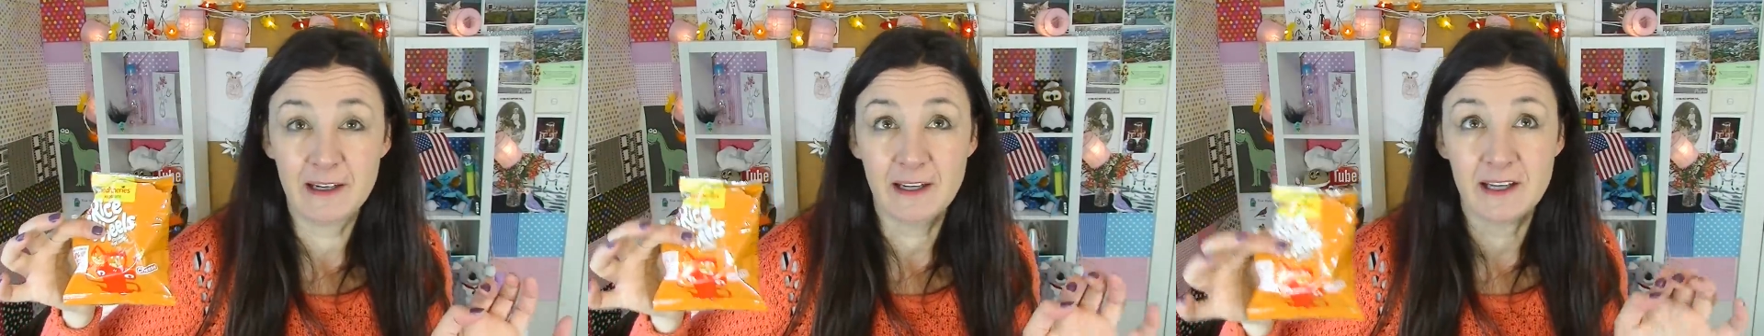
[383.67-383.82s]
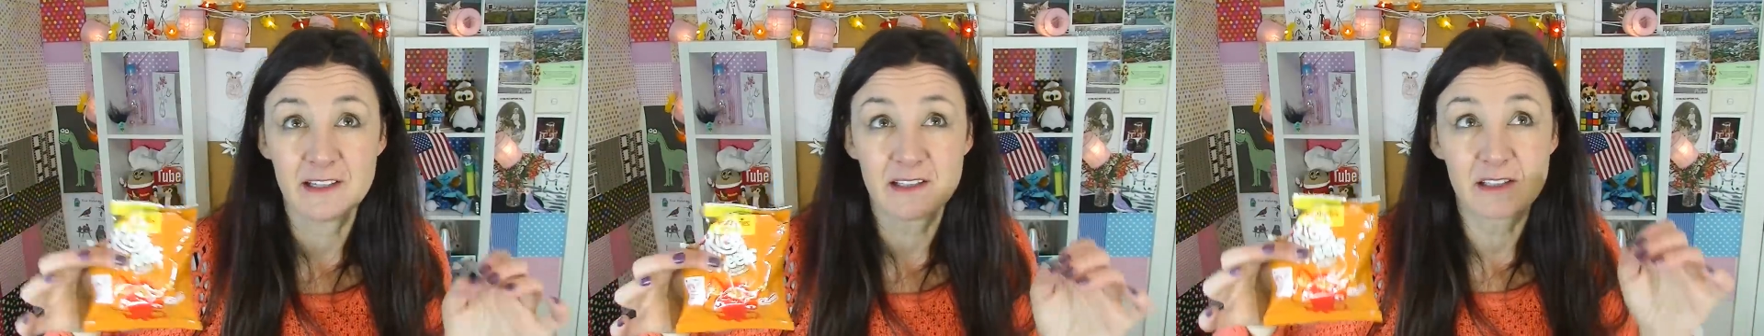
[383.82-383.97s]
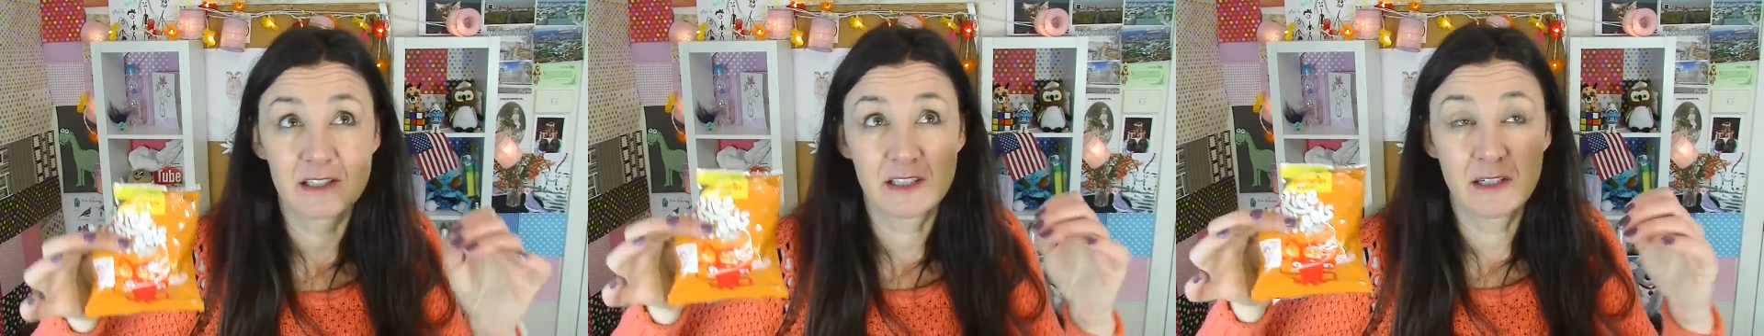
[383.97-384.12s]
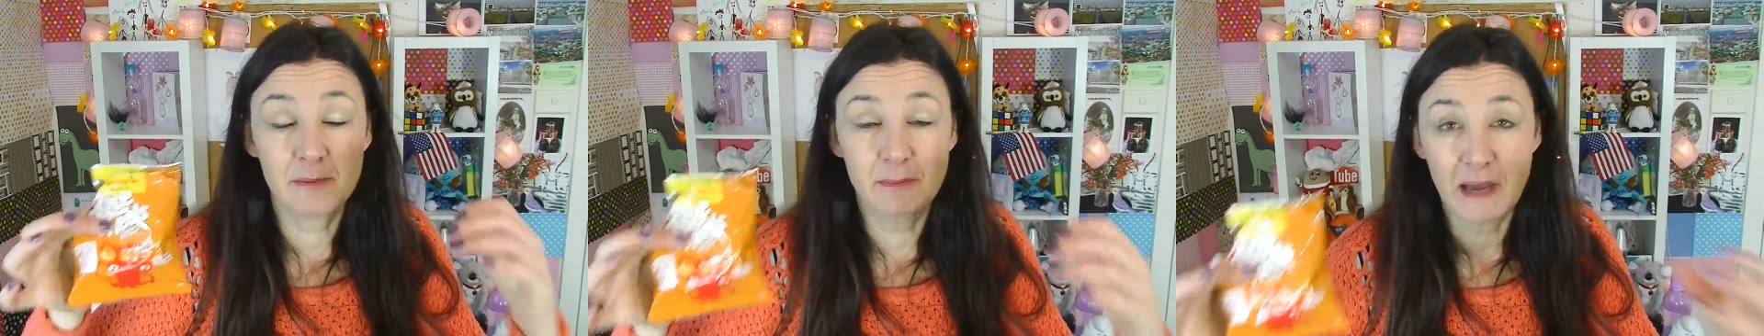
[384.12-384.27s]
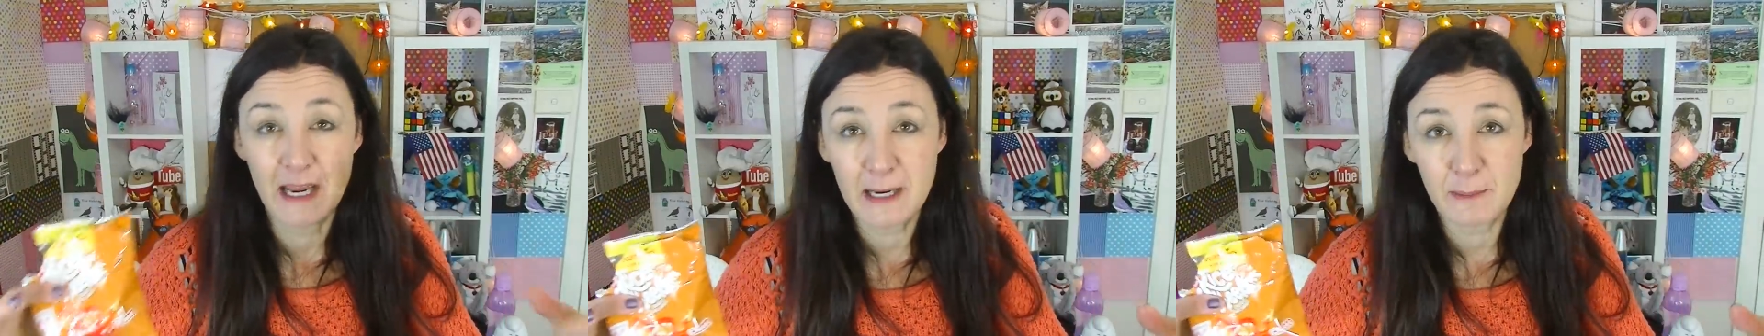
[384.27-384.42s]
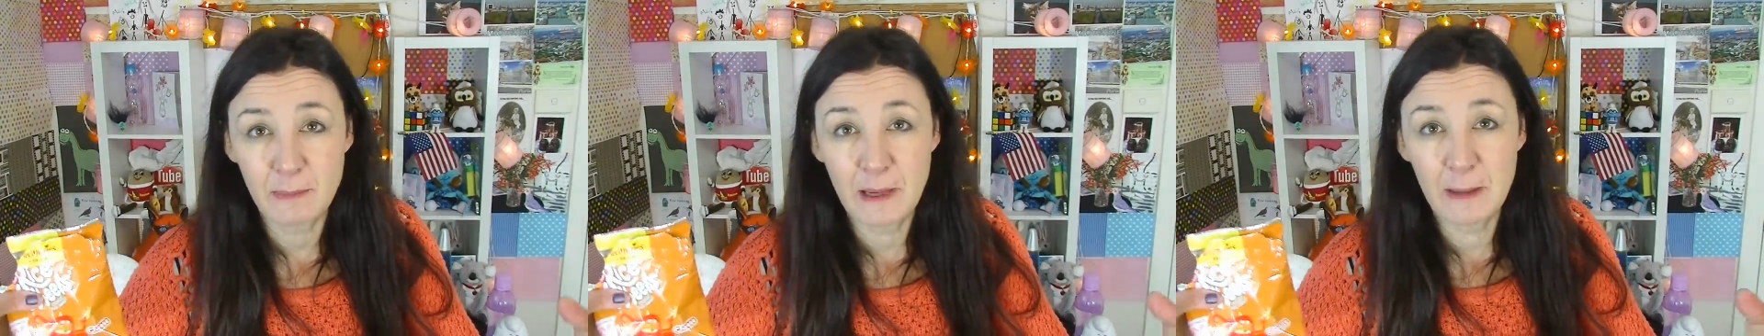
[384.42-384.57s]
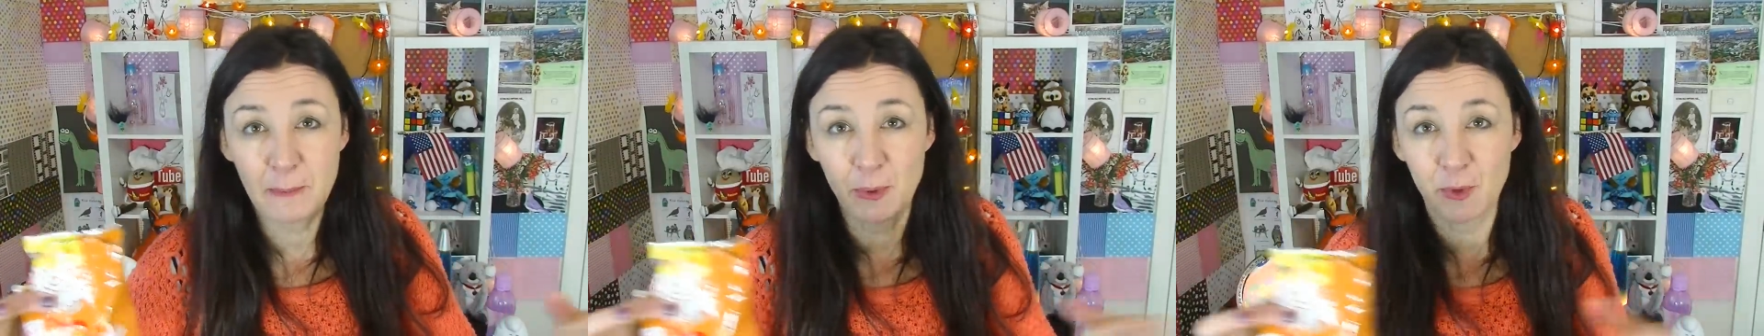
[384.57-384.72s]
is to make
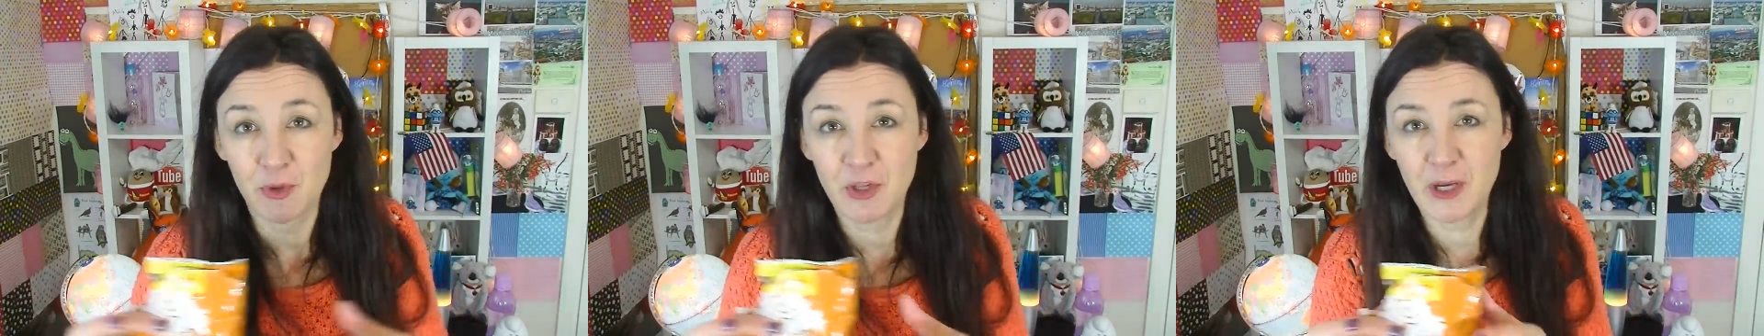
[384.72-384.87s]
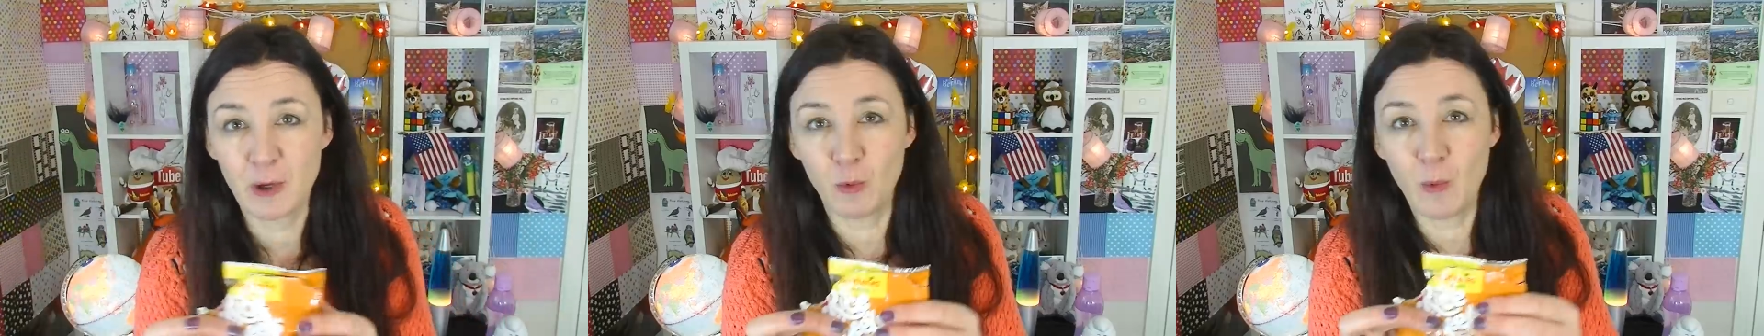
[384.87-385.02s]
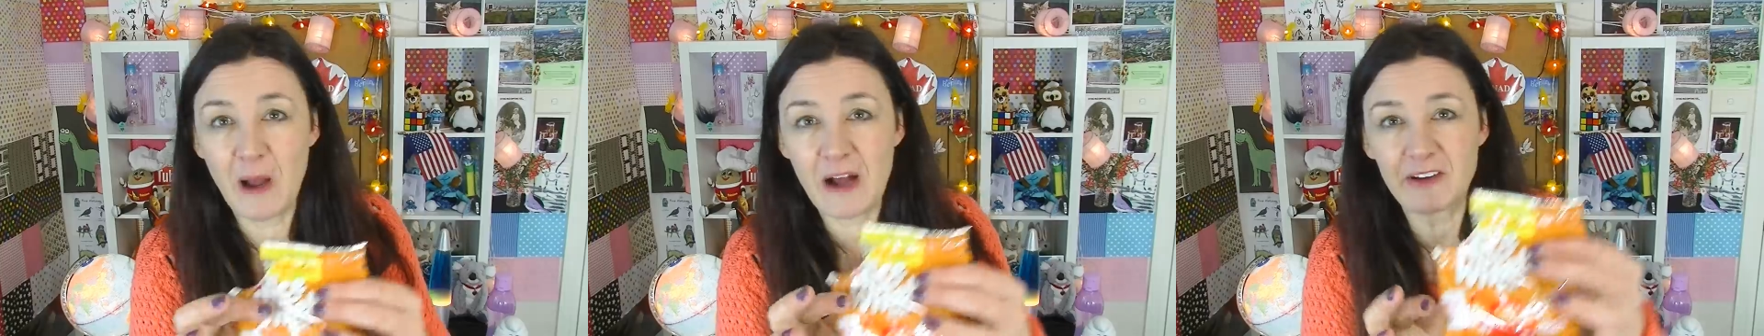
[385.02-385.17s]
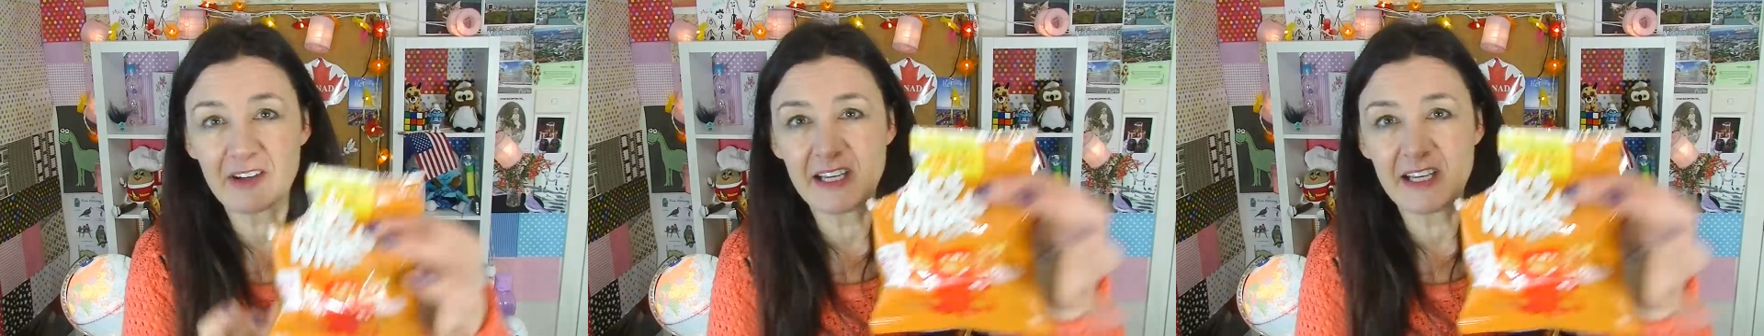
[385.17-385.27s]
people think, wow,